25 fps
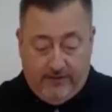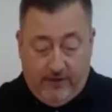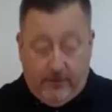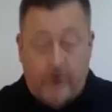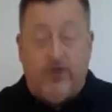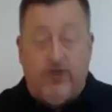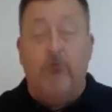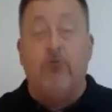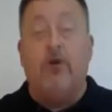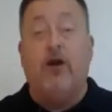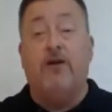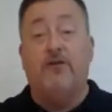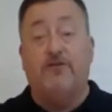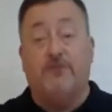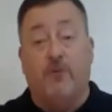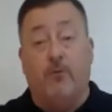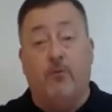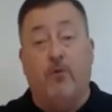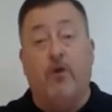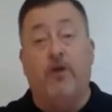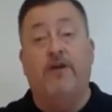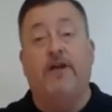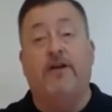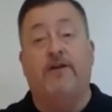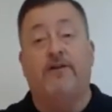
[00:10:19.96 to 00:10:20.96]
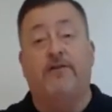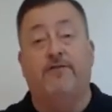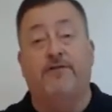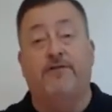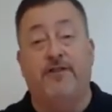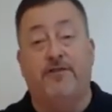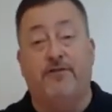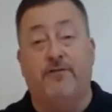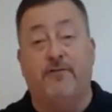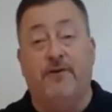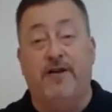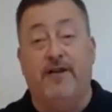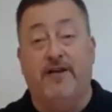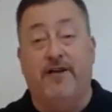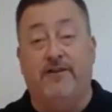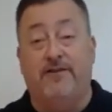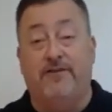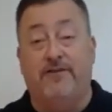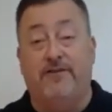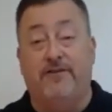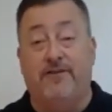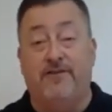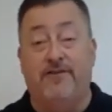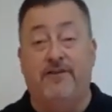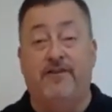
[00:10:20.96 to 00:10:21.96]
Oh, they're also 100 to
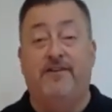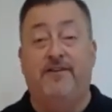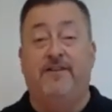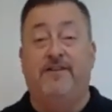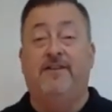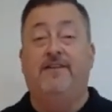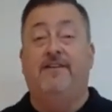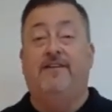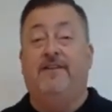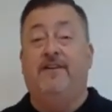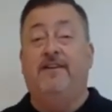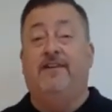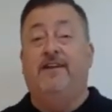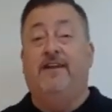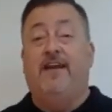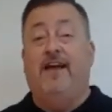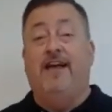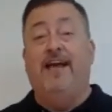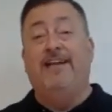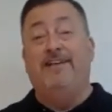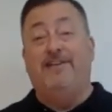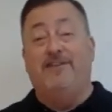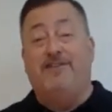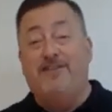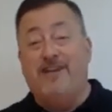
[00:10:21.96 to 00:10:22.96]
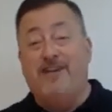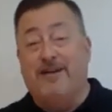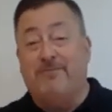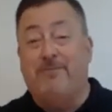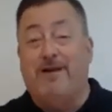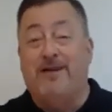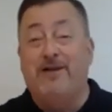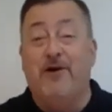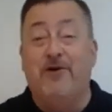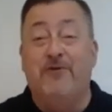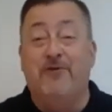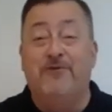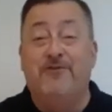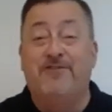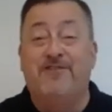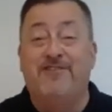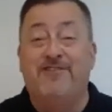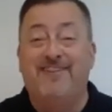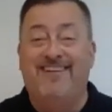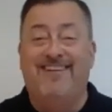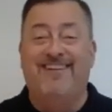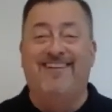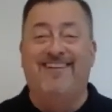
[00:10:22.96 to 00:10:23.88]
300. Had to check my notes.